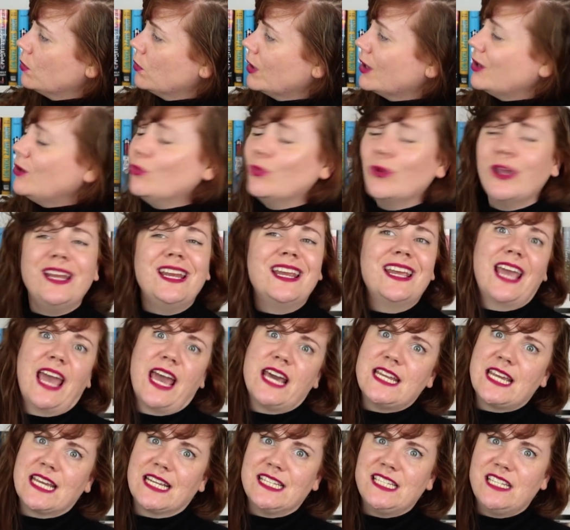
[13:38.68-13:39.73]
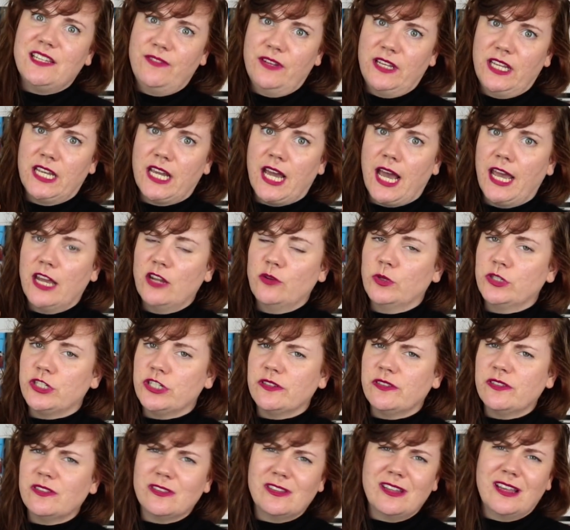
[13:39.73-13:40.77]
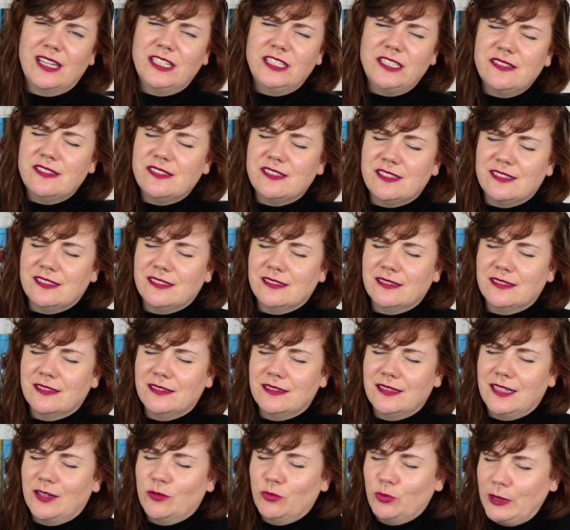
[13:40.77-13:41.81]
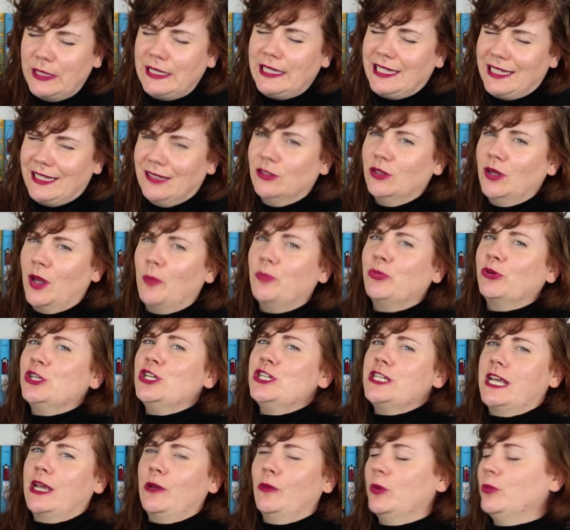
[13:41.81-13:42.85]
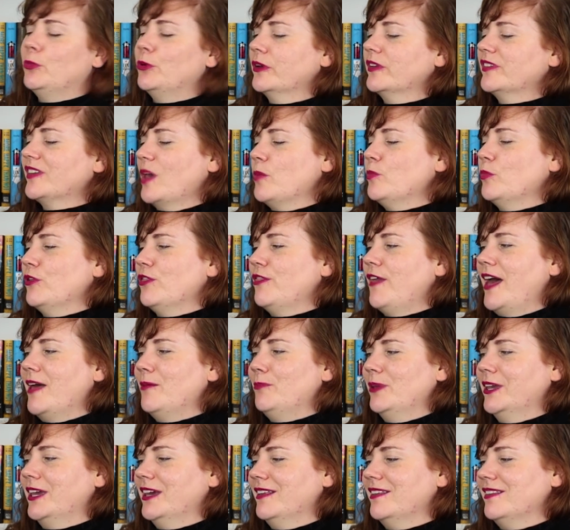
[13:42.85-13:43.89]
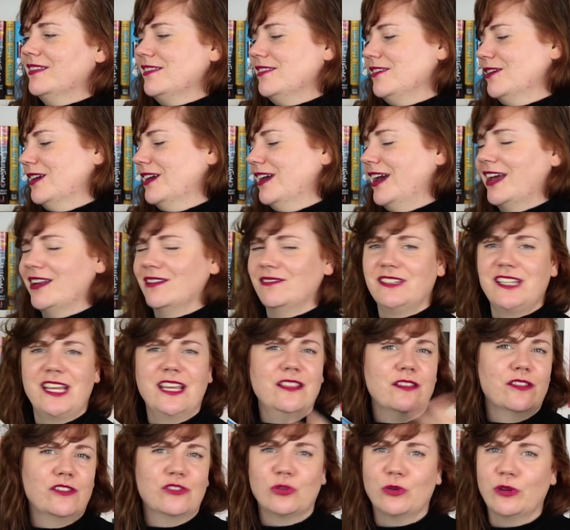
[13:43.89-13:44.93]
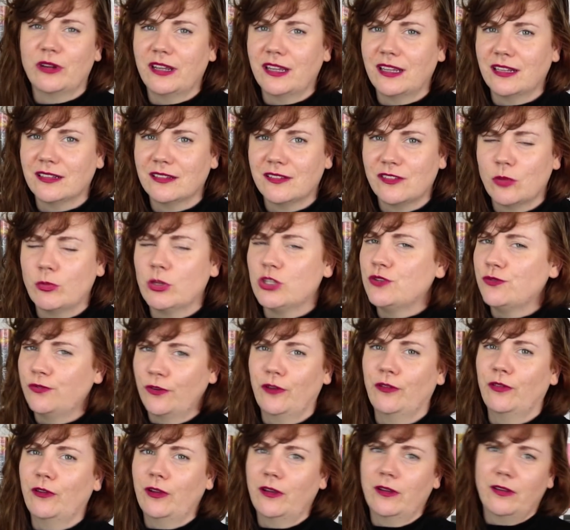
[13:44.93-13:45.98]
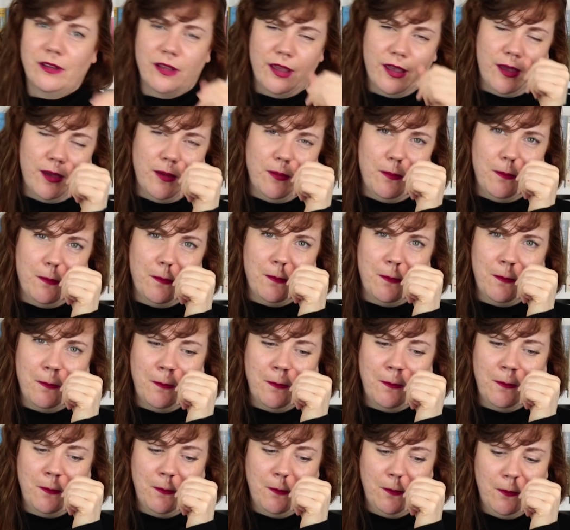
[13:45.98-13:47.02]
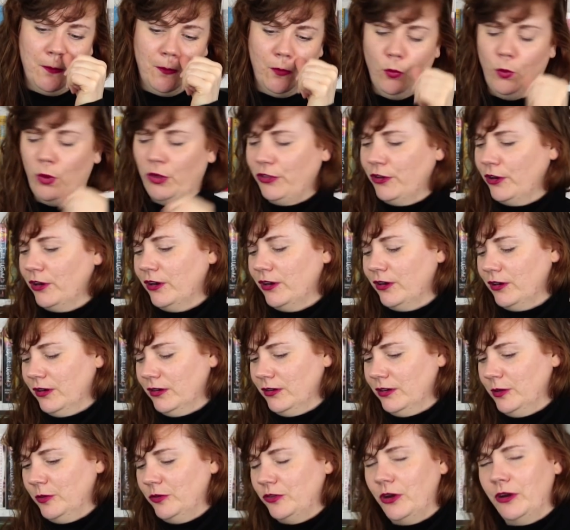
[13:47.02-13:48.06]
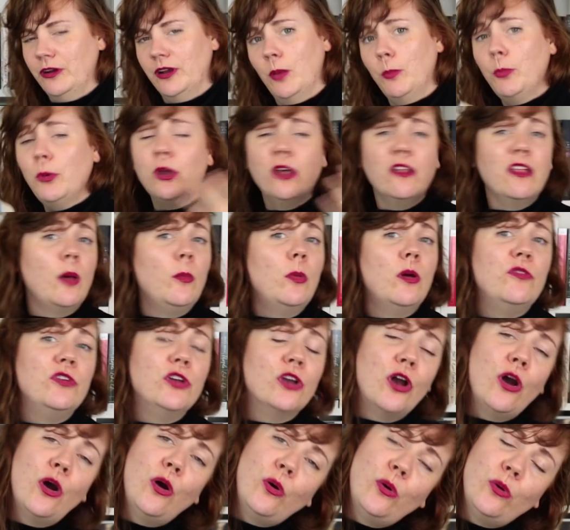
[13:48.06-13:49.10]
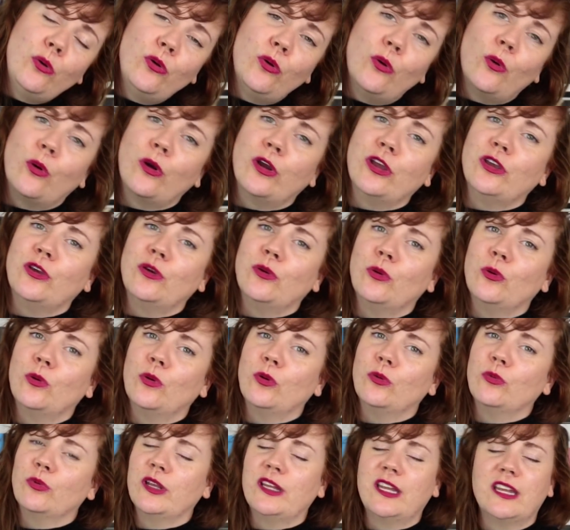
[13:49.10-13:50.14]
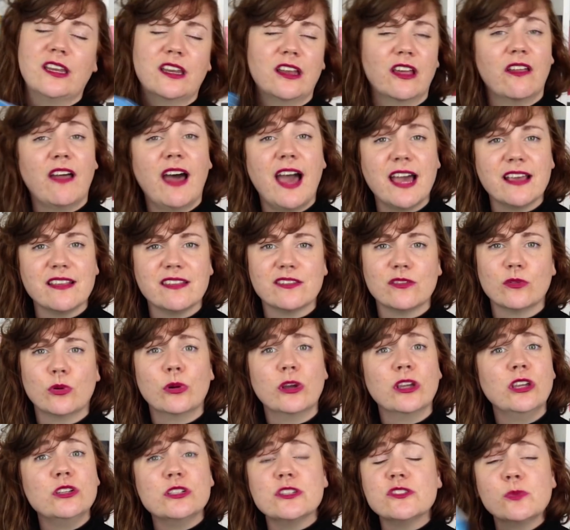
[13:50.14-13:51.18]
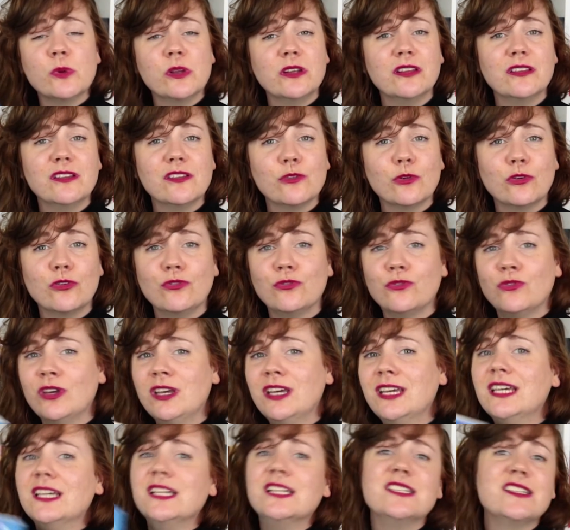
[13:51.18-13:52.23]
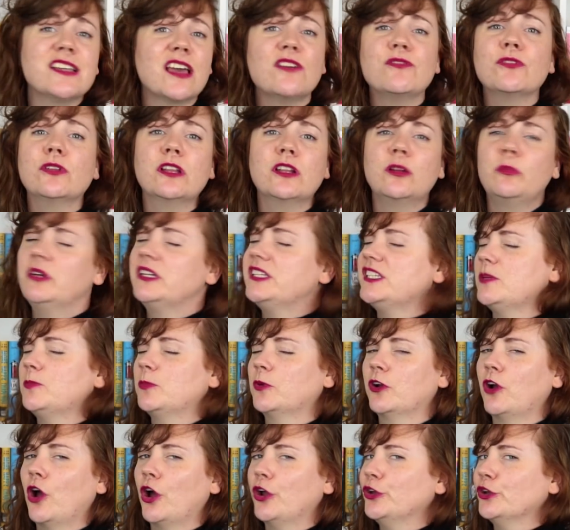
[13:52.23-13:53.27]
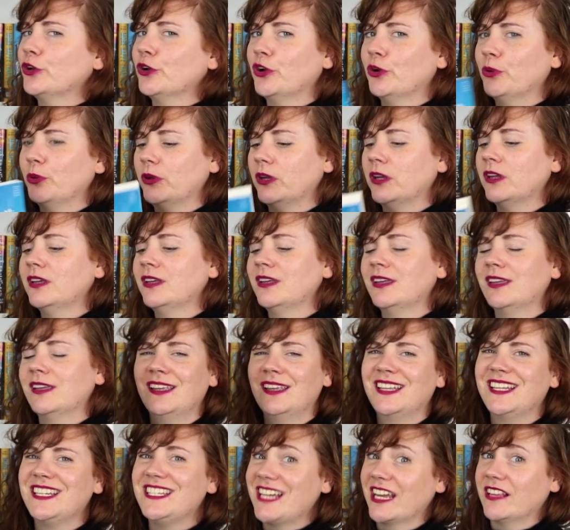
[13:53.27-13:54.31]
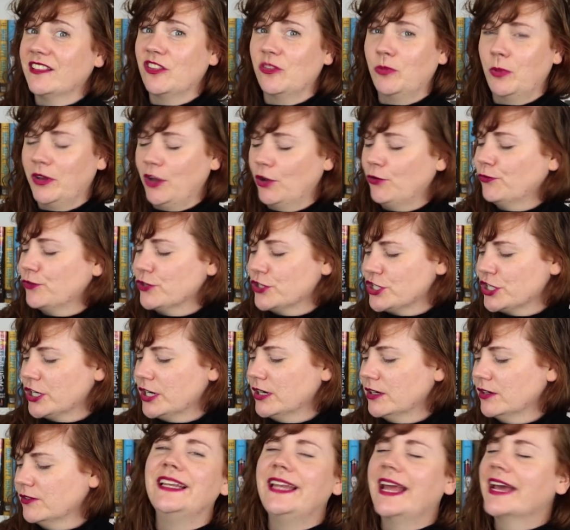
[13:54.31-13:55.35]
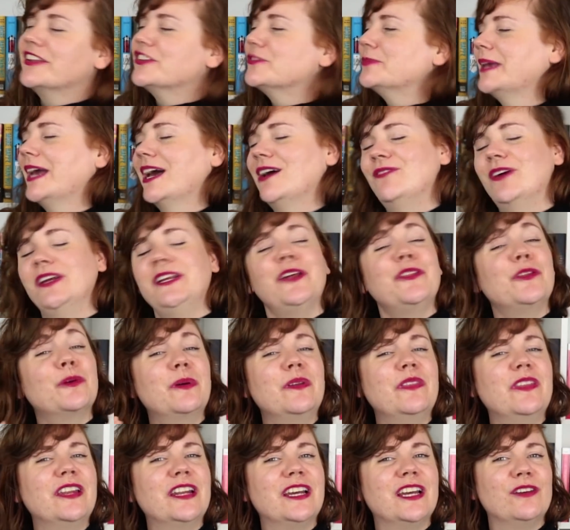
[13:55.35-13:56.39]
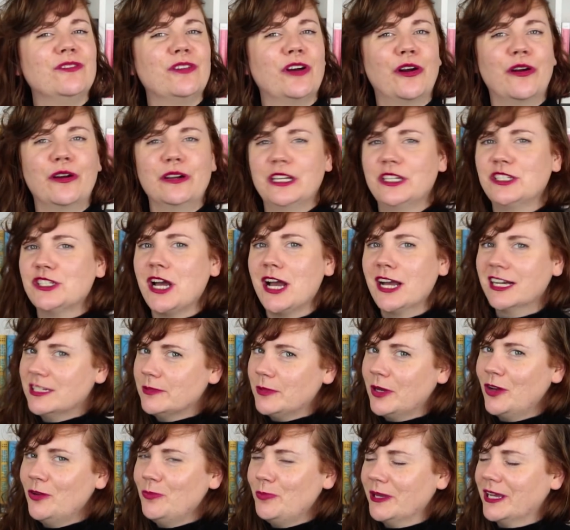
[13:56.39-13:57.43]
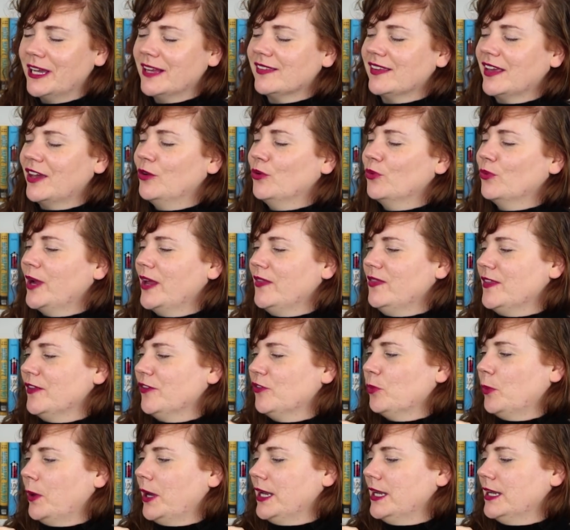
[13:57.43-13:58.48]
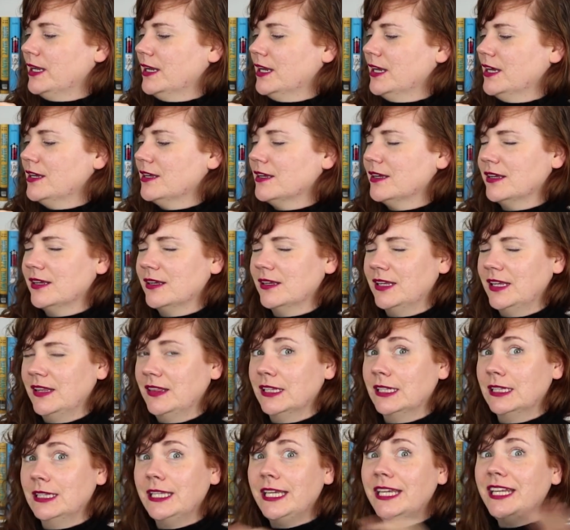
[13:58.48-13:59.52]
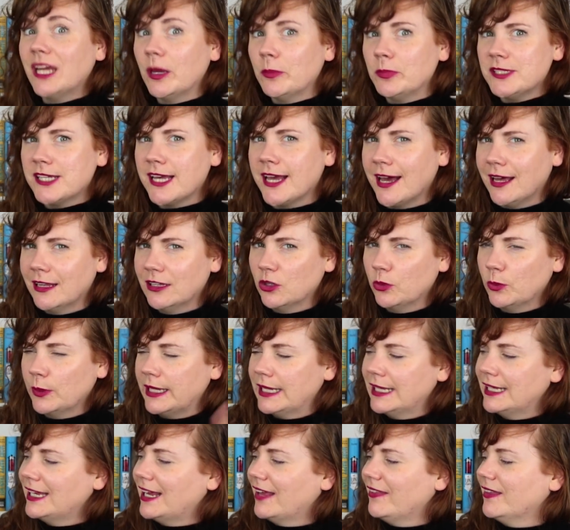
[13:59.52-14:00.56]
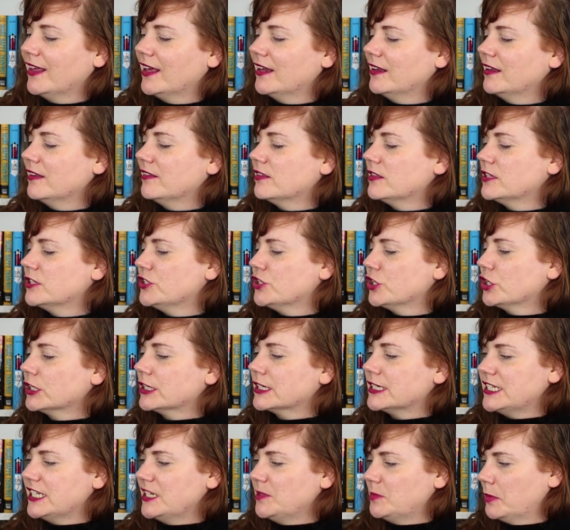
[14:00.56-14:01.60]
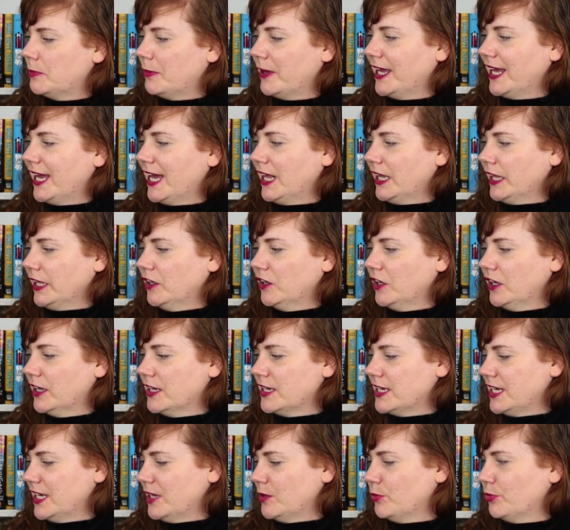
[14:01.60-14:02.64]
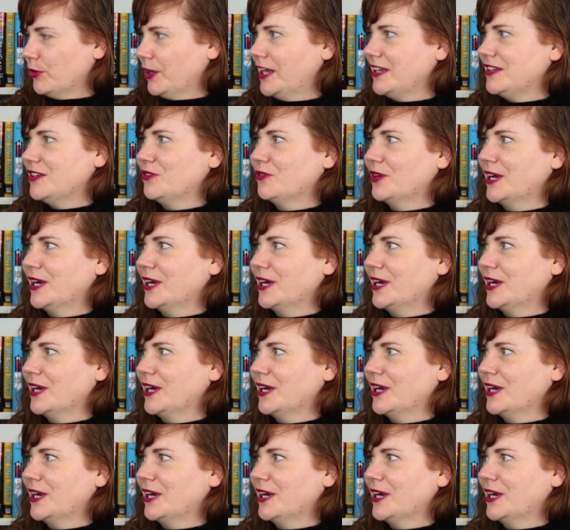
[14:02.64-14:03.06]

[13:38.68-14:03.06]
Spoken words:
a reading and activity guide, which is, I really appreciate when books come with that, because you can kind of take the story so much further. Whether you start a book club of your own, or you read it in class, or you just want to sort of dive a little bit deeper on your own, check this one out for sure. Next, we have another one that I have already talked about because I read this one in the lead up to Halloween, and that is The Darkdeep by Condie and Brandon